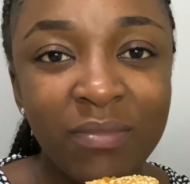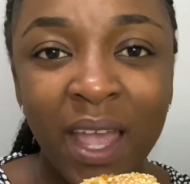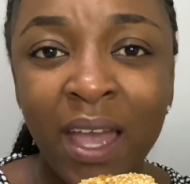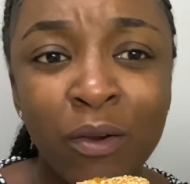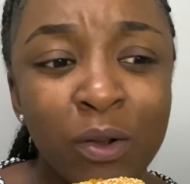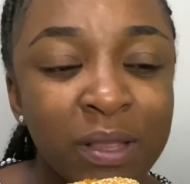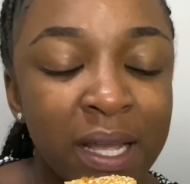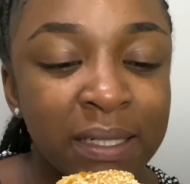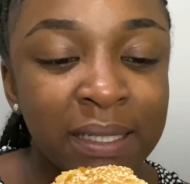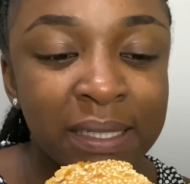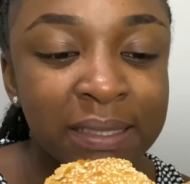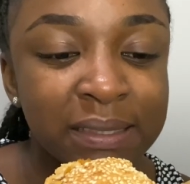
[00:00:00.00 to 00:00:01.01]
I wrote that
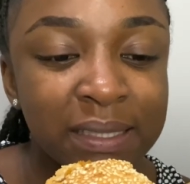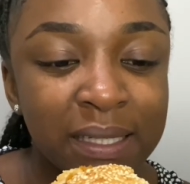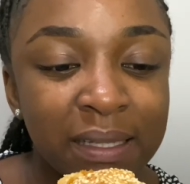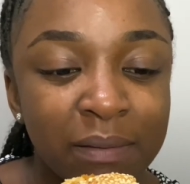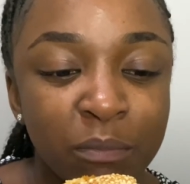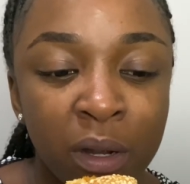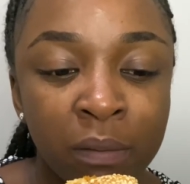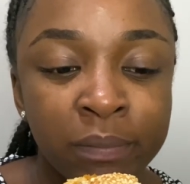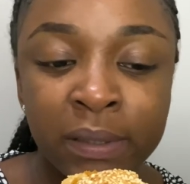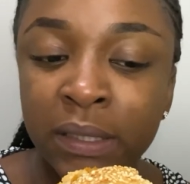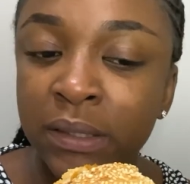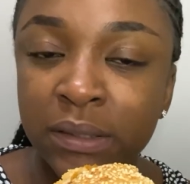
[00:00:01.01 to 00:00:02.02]
test,
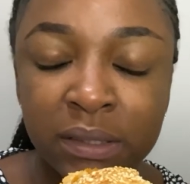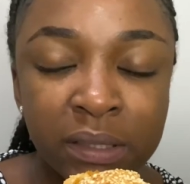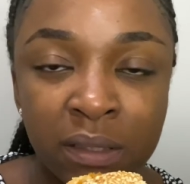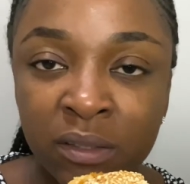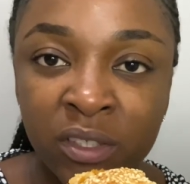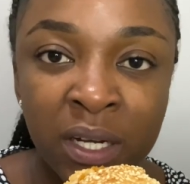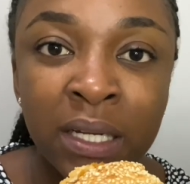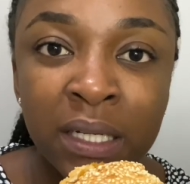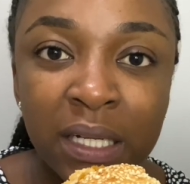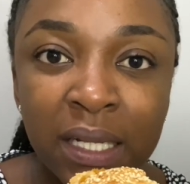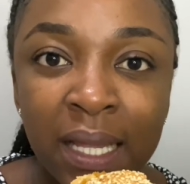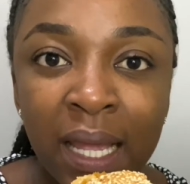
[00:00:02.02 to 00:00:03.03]
probably still drunk,
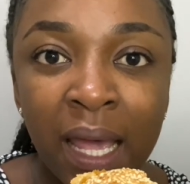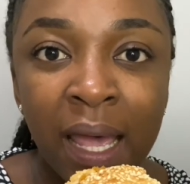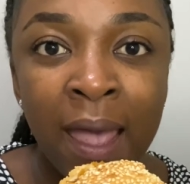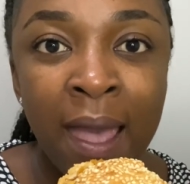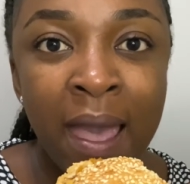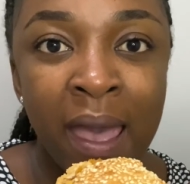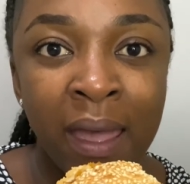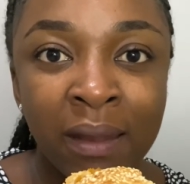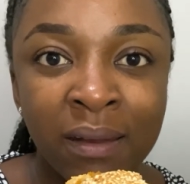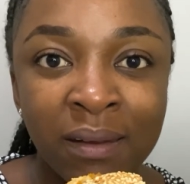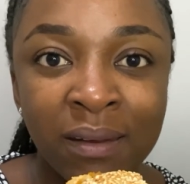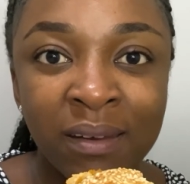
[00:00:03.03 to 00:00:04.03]

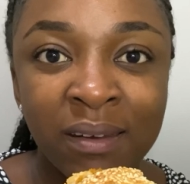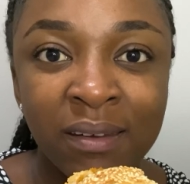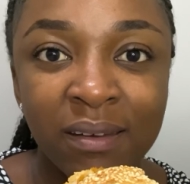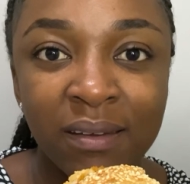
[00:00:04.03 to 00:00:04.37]
and